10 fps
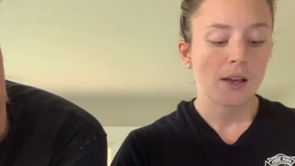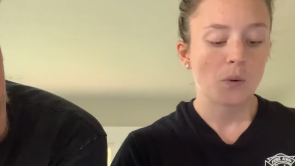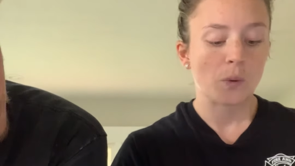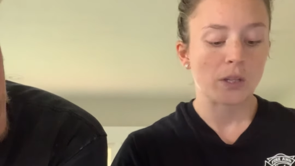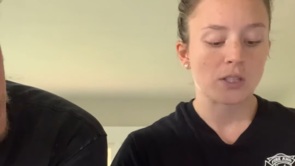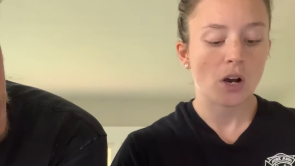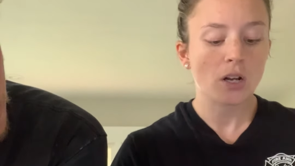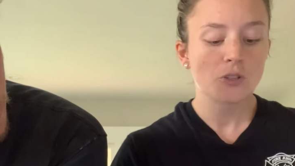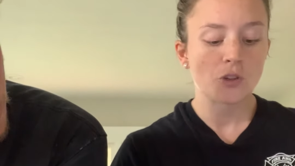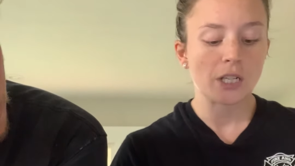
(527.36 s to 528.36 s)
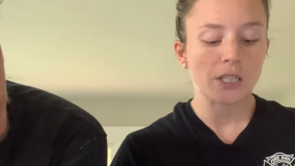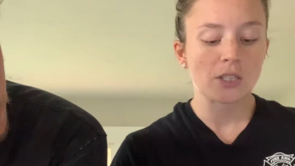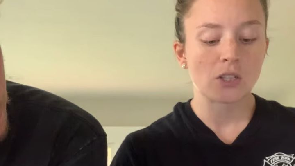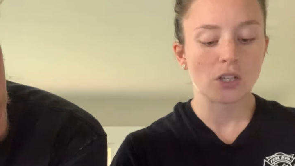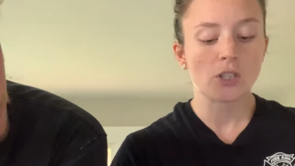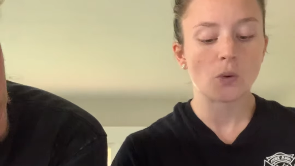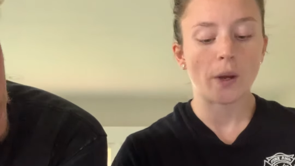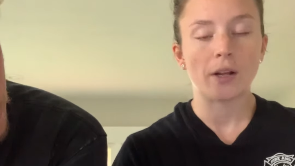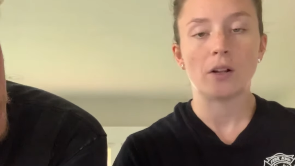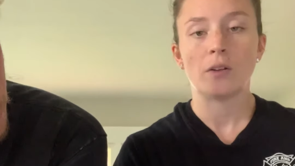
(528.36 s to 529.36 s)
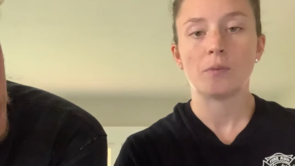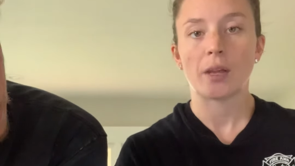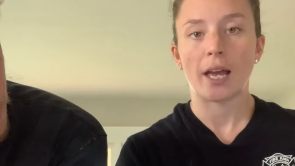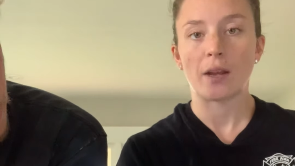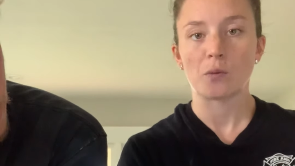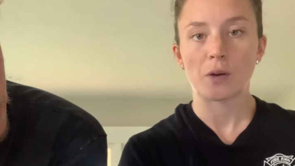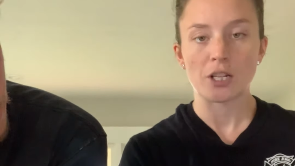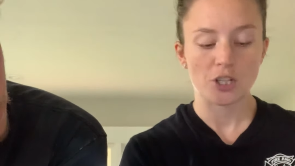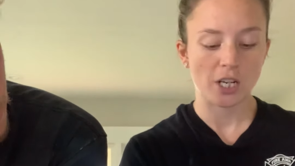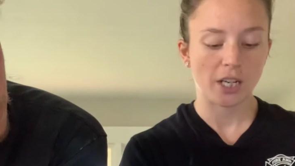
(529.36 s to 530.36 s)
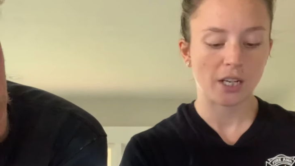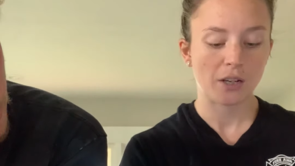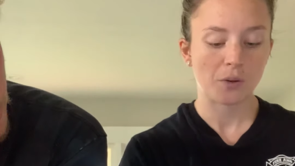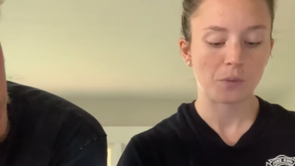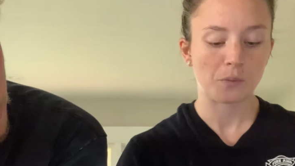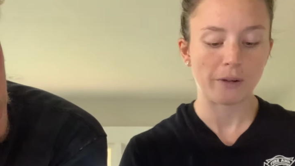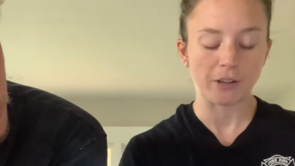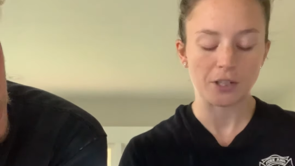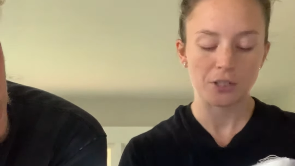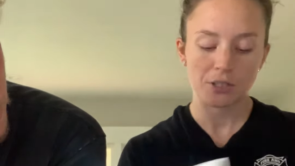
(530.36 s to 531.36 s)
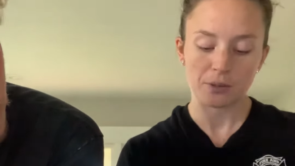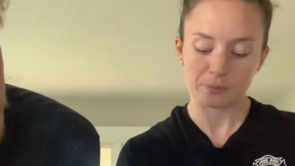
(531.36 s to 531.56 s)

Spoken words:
with tall trees, good soil, and rushing rivers.